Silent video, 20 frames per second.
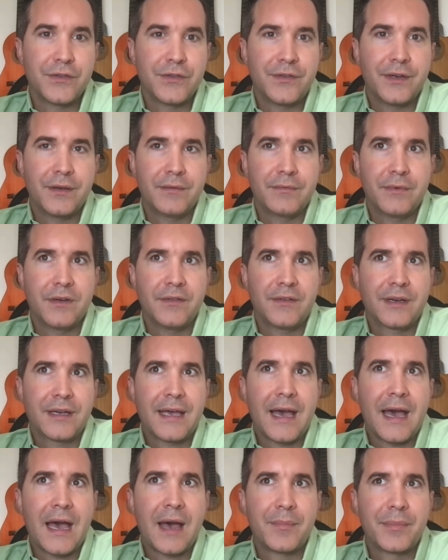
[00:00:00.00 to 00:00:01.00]
of a
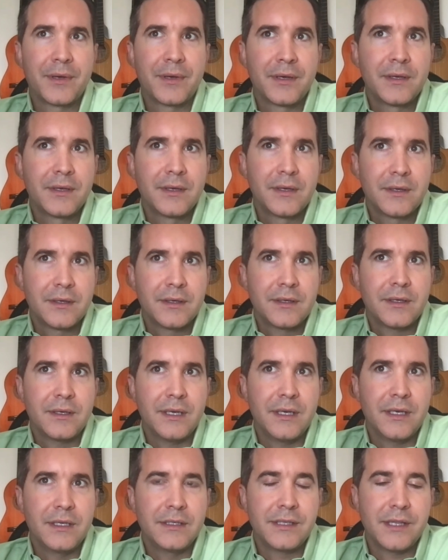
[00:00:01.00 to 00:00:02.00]
gap
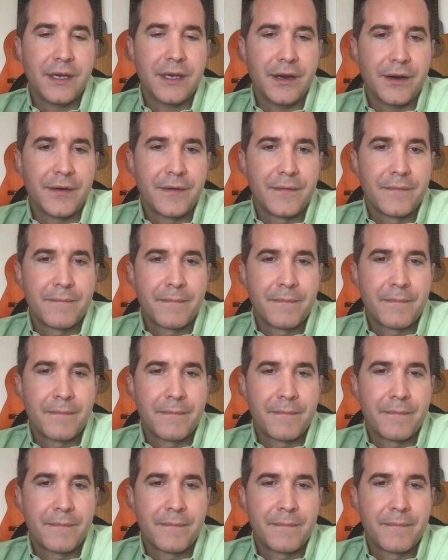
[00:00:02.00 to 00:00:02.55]
is there?